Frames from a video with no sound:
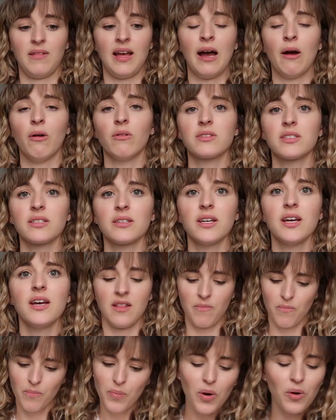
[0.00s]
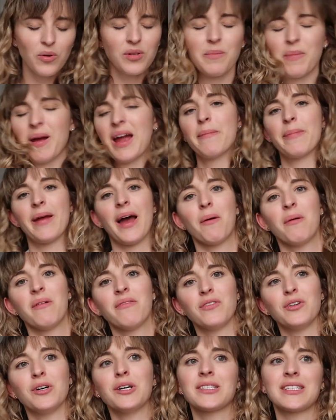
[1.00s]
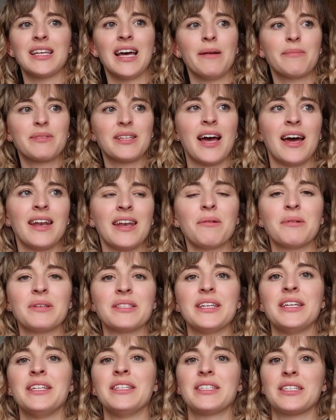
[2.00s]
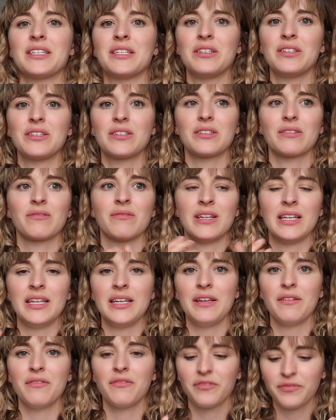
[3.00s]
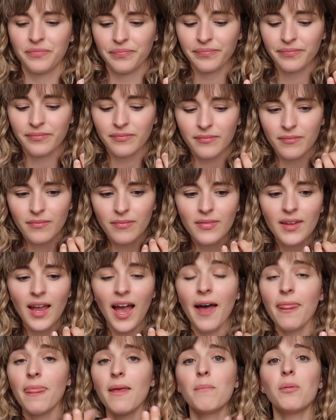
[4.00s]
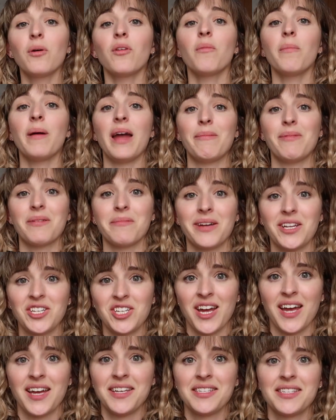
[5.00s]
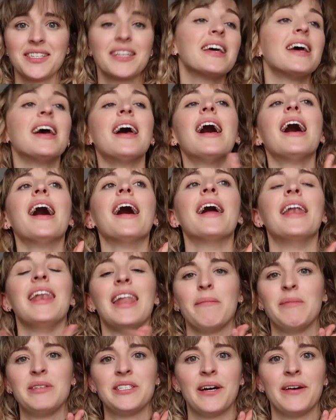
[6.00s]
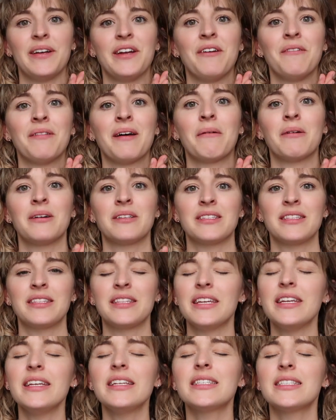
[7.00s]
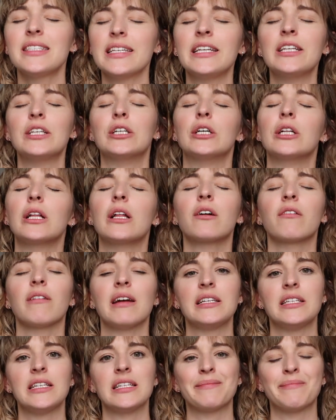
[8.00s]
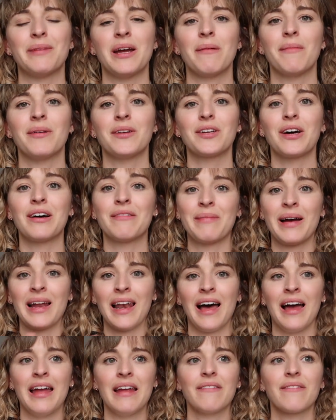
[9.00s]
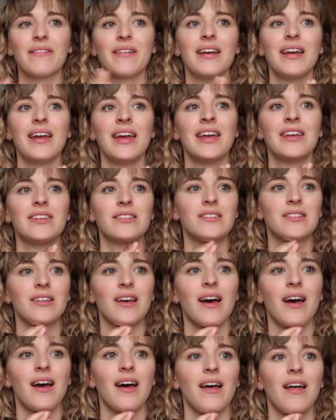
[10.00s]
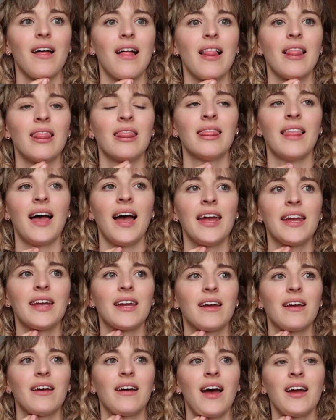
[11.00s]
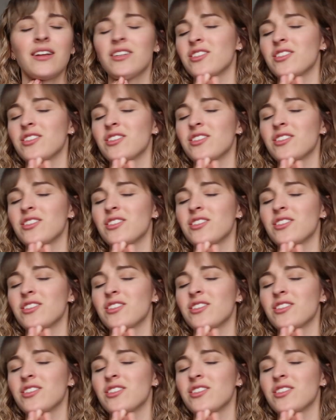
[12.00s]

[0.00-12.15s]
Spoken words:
out. They pulled the baby out with forceps and it was instant relief. And they put the baby on my chest, and let me tell you, that was the single greatest moment of my life. It's like, I